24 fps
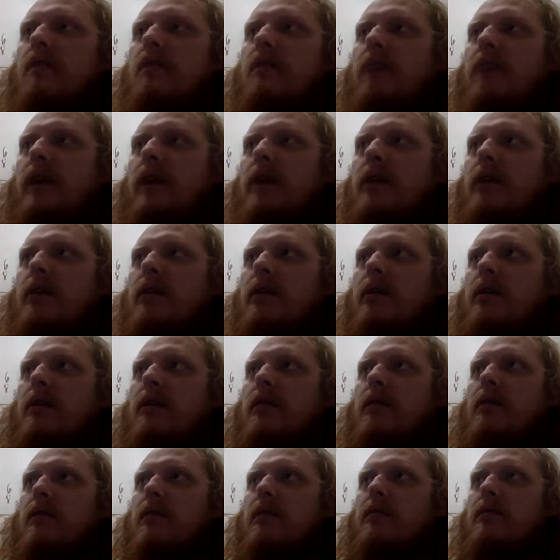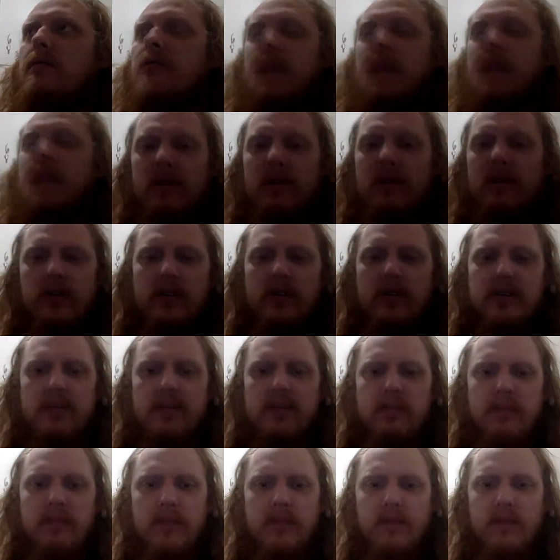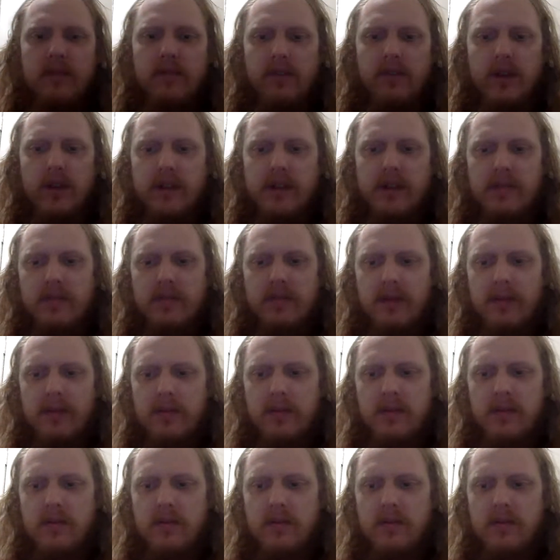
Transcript: like secularism in philosophy.